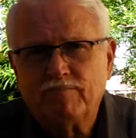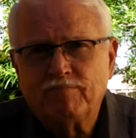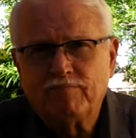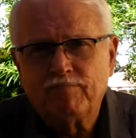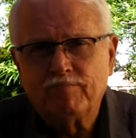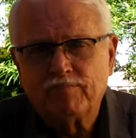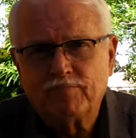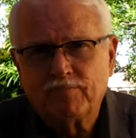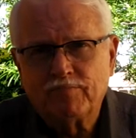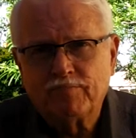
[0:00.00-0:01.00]

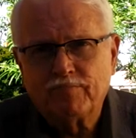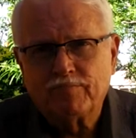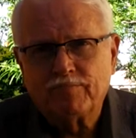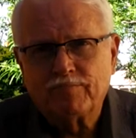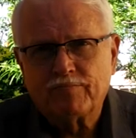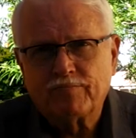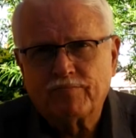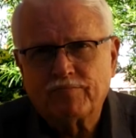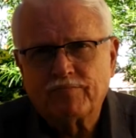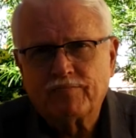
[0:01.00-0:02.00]

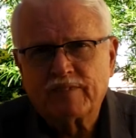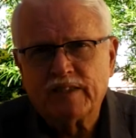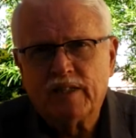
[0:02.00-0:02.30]
Nothing is said.